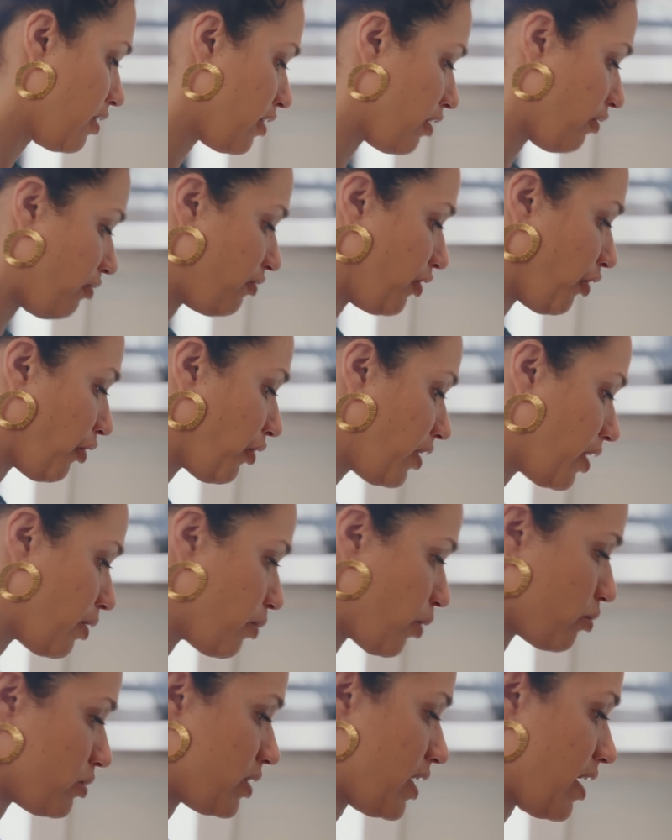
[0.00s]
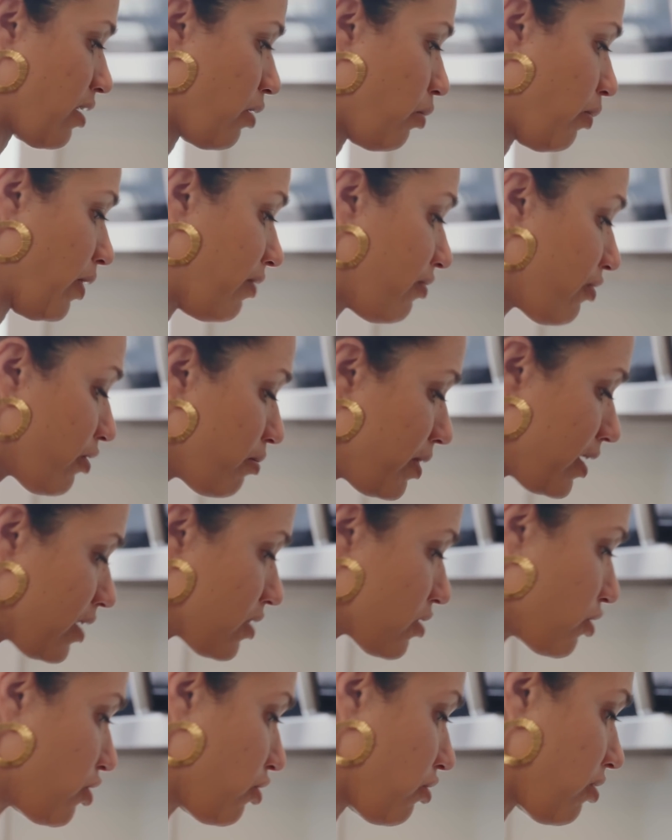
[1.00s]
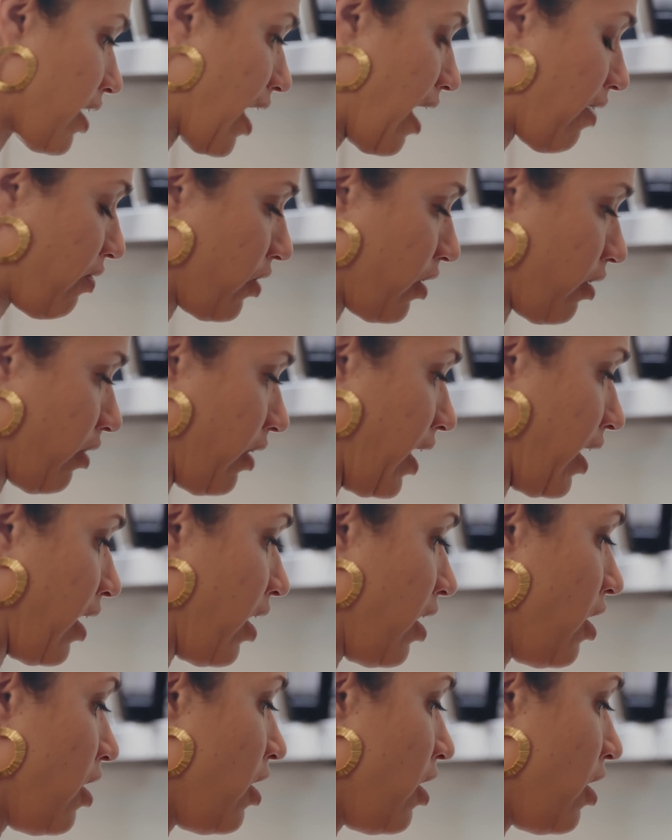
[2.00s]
the filling and won't take away from it. So you'll get the like